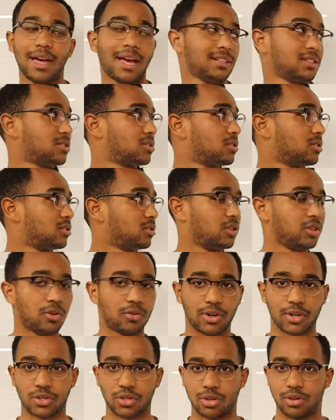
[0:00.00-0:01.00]
That's the
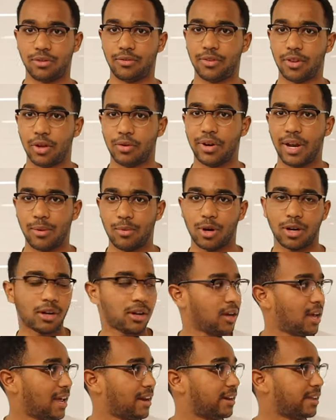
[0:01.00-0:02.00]
original flow
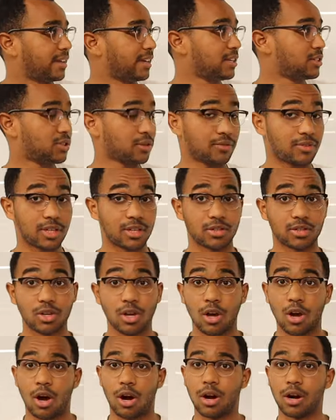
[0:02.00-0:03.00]
network. And each of these
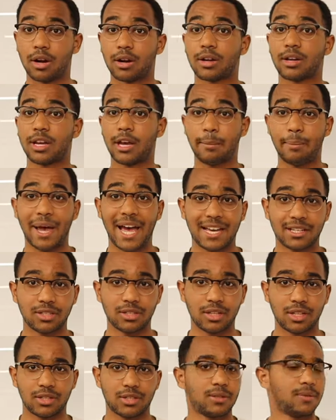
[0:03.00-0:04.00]
are
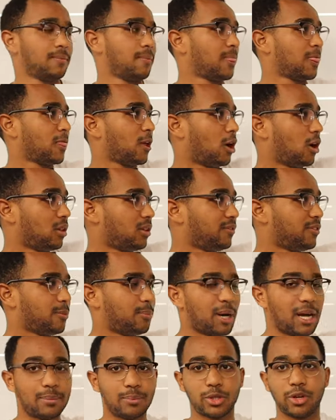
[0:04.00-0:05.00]
capacities all of
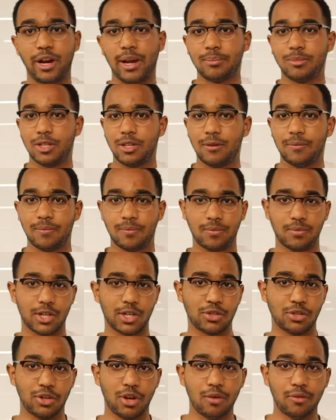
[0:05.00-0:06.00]
the pipes are empty.
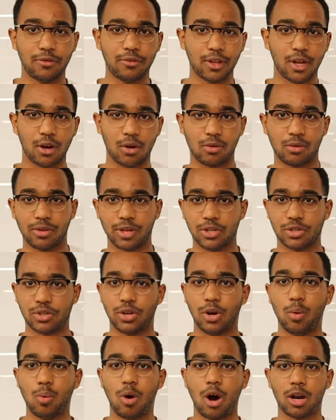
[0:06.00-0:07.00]
There's no flow. There's
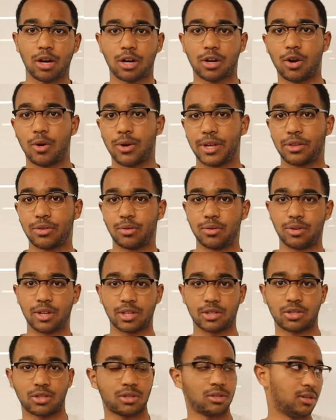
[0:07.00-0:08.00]
no water going through
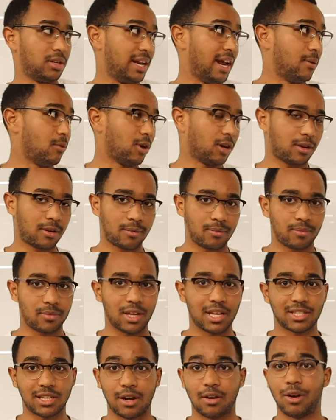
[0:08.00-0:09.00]
this network.
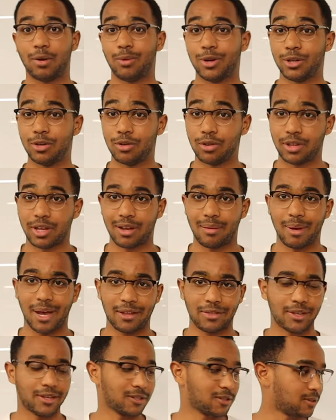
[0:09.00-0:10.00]
That's how I want you to think
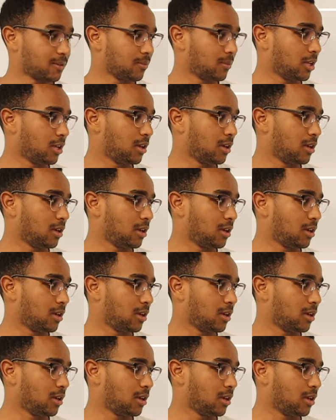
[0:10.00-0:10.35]
about this.